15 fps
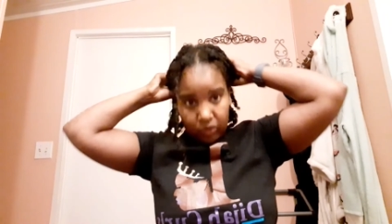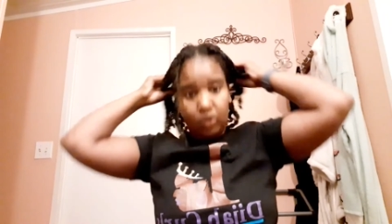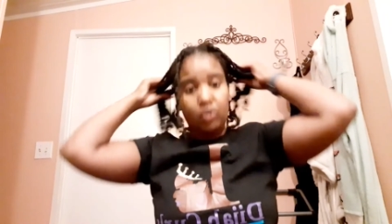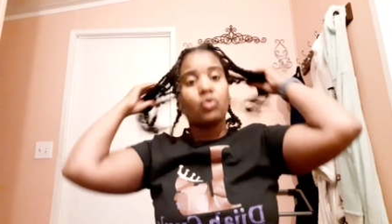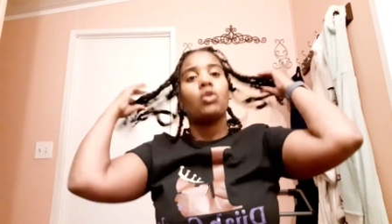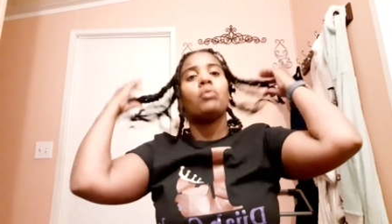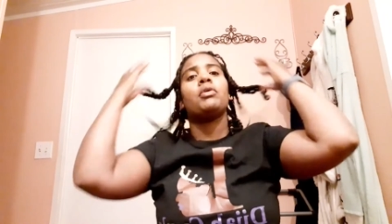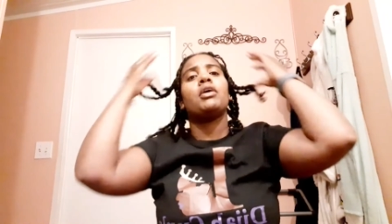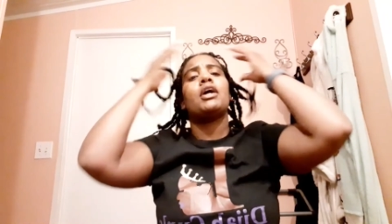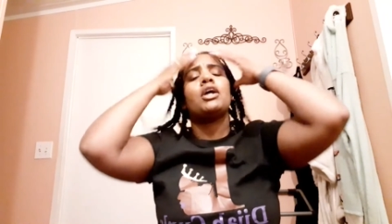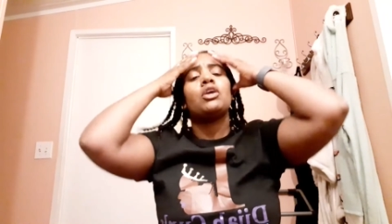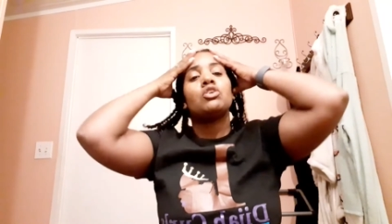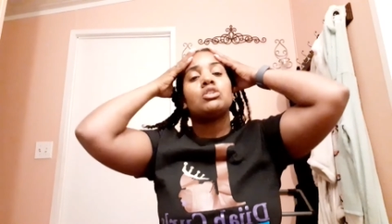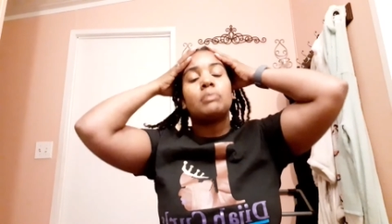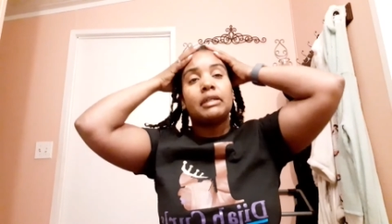Normally I
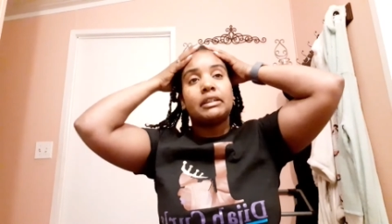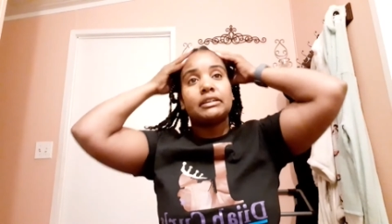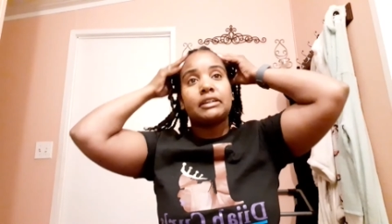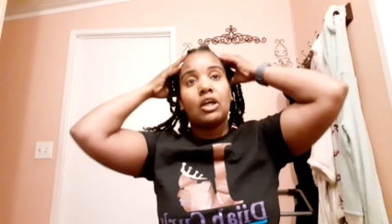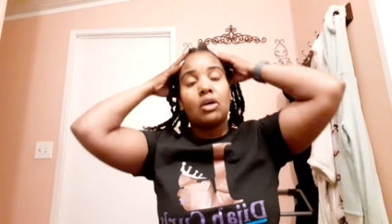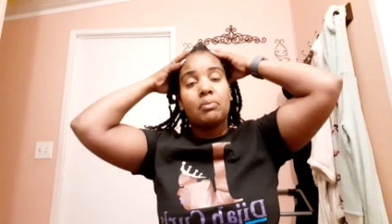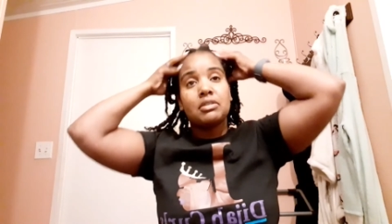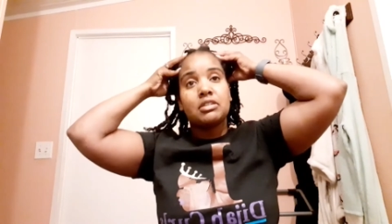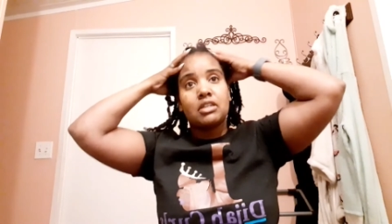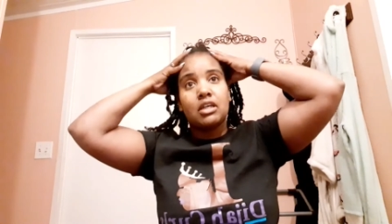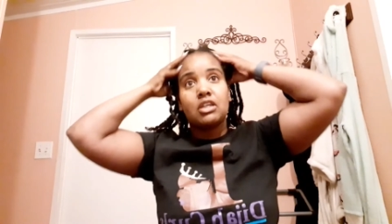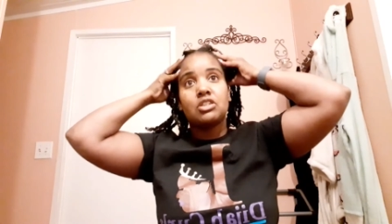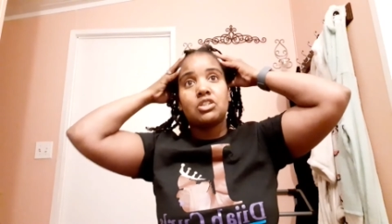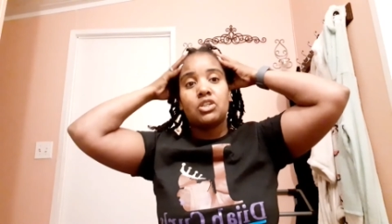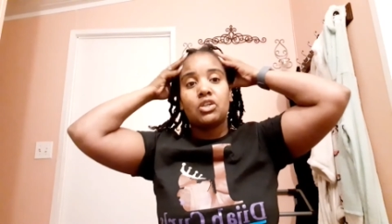use my scalp
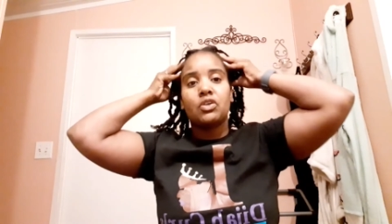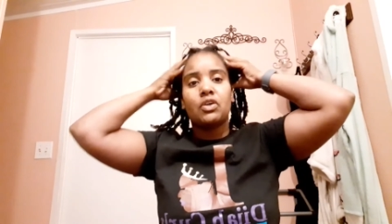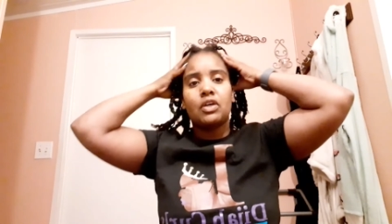massager.